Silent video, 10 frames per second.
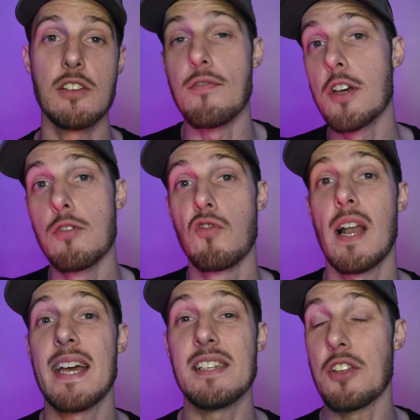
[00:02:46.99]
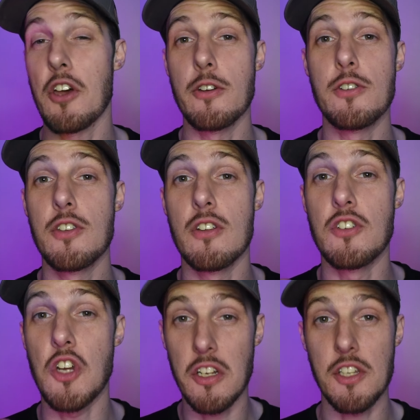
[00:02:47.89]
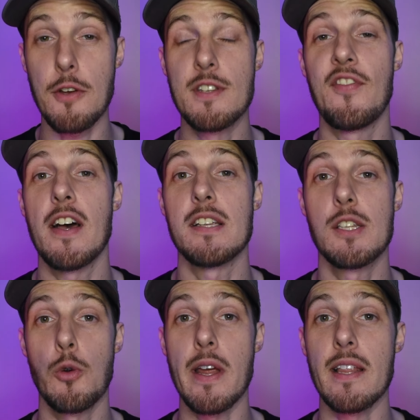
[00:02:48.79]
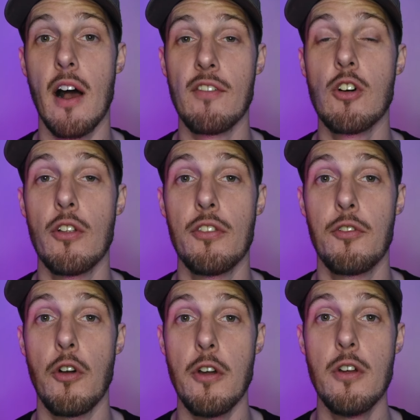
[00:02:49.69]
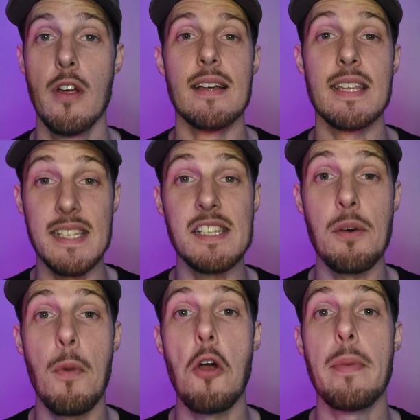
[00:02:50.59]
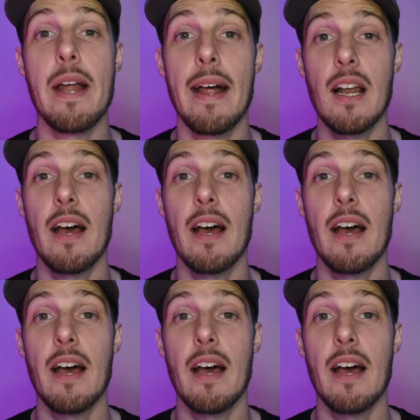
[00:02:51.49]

If you can relate to those, just those first three that I've gone through, this is the moment I'd